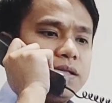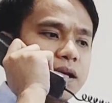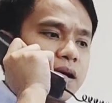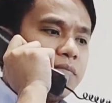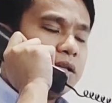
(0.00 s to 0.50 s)

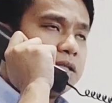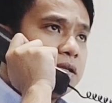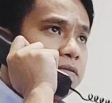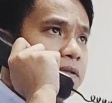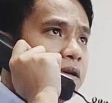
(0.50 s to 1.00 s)

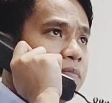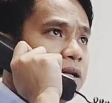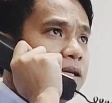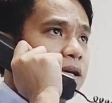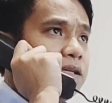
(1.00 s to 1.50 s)
tablets, with her
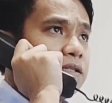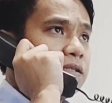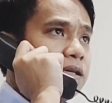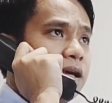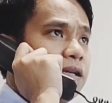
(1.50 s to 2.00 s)
medication,